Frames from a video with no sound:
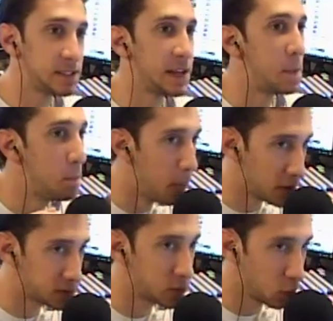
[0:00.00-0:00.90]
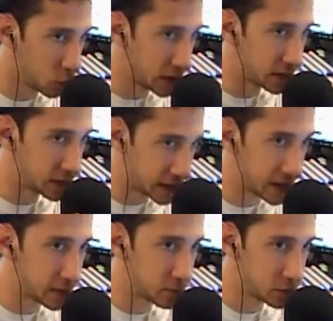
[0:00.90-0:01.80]
is a must-win
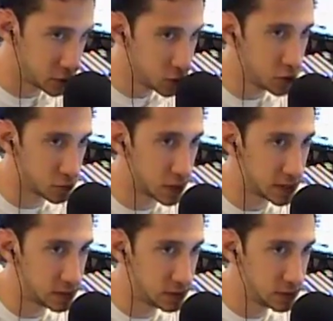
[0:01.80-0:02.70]
game. You do, right?